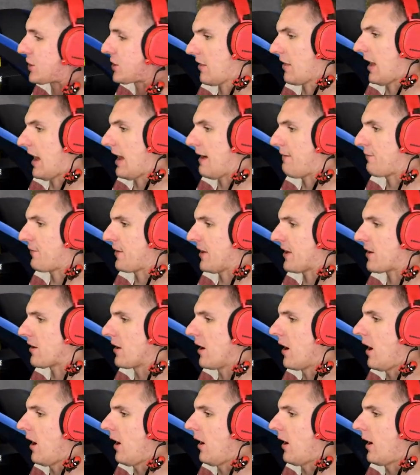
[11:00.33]
Safety
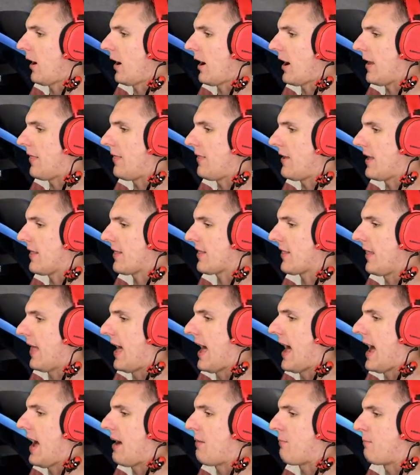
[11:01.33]
car in this,
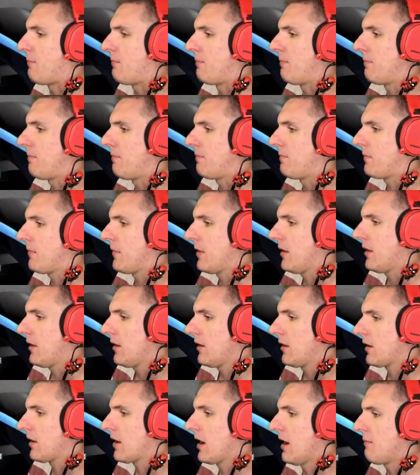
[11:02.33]
lap. is in this lap.
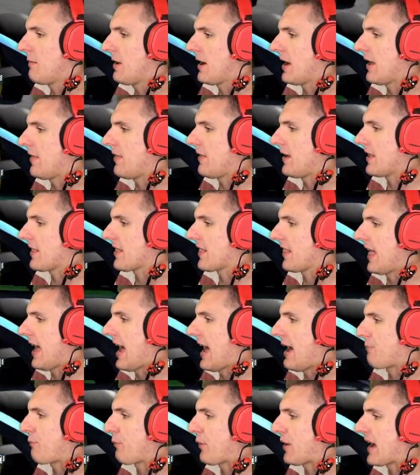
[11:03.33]
Coming in this
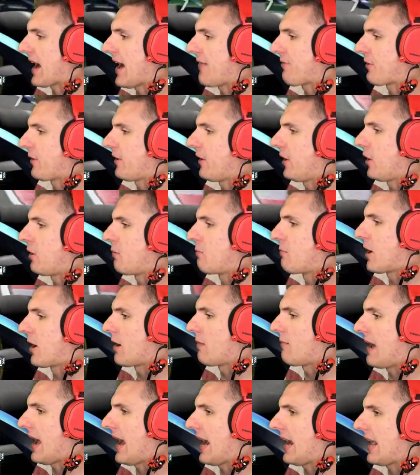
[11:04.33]
lap, we got the Little
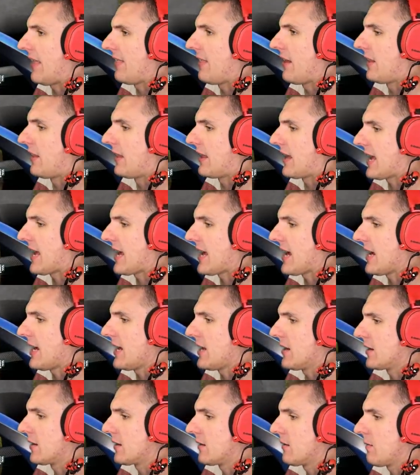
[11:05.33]
Remember, Mermaid in the lead.
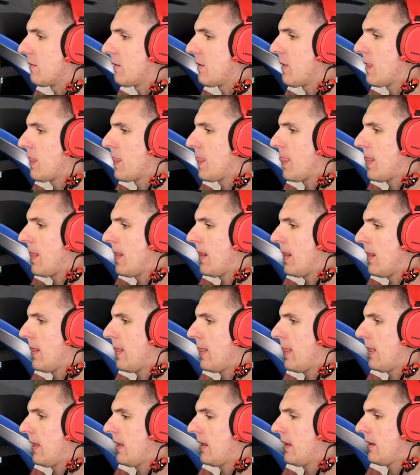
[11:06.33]
No overtaking until the
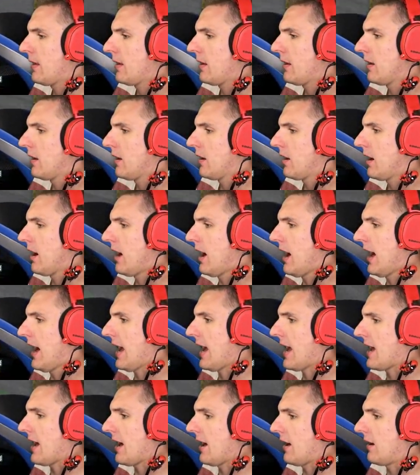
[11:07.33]
green flags.
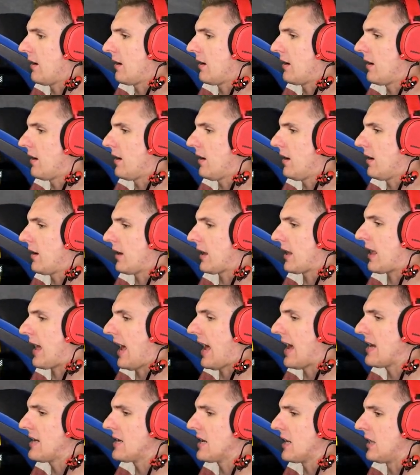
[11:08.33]
I
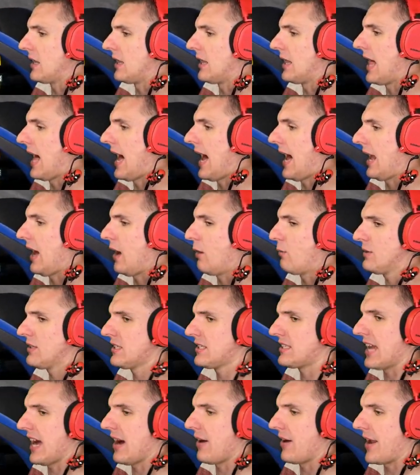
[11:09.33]
gained a lot. I
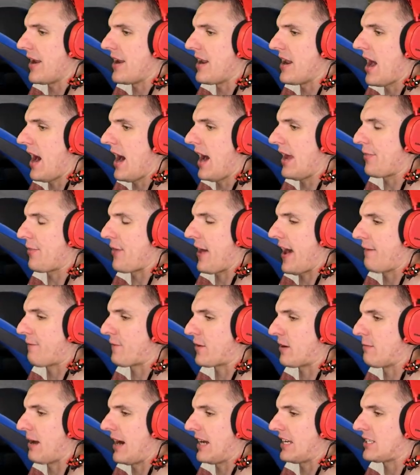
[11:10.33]
was down in ninth
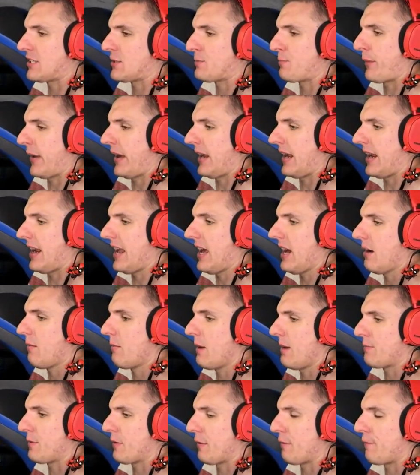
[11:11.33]
after my spin, and now
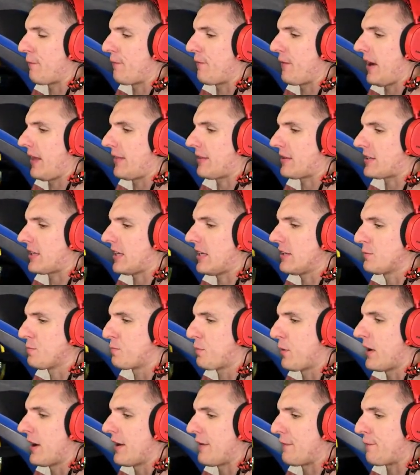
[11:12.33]
I'm up to fifth, so that's
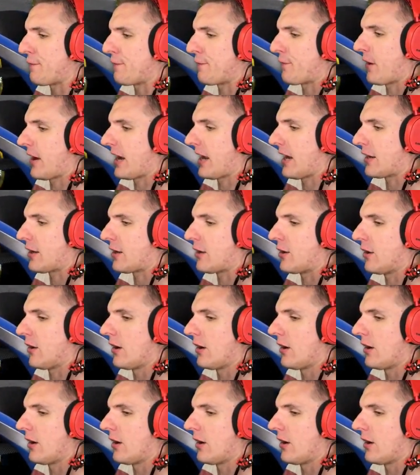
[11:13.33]
pretty friggin'